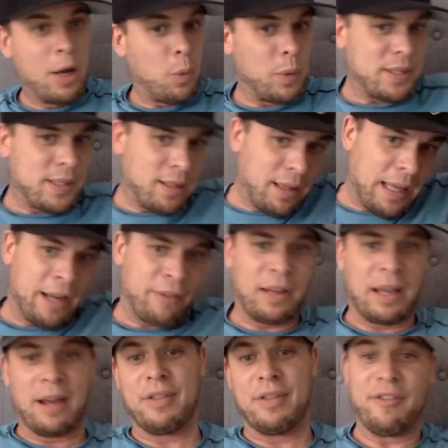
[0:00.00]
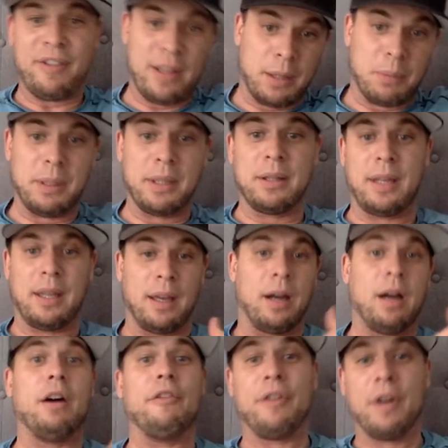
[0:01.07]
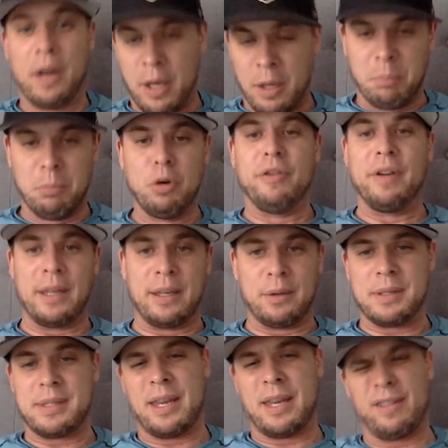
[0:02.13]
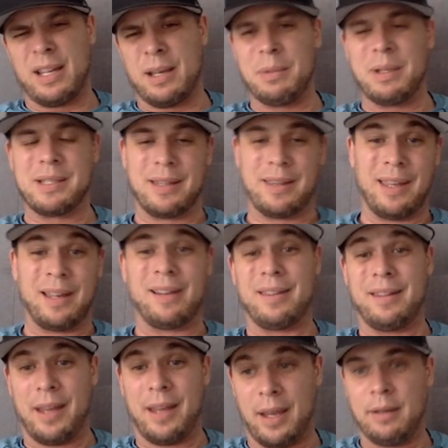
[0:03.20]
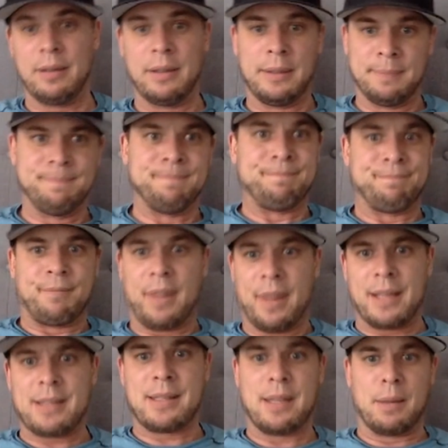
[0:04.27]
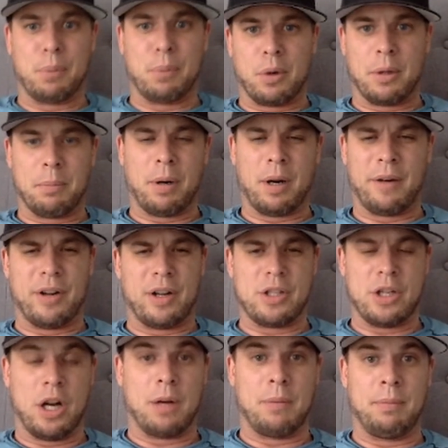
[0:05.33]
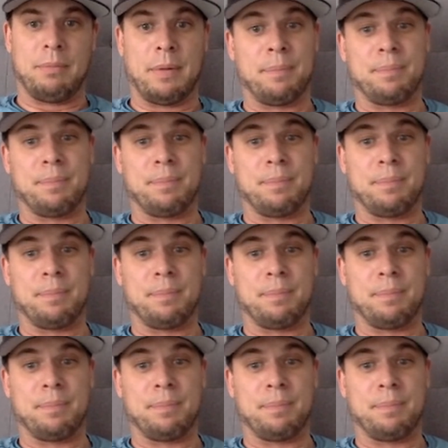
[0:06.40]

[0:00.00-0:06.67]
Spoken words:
We still have to have the availability of moving into a save attempt because at the end of the day, that's the important part of our job.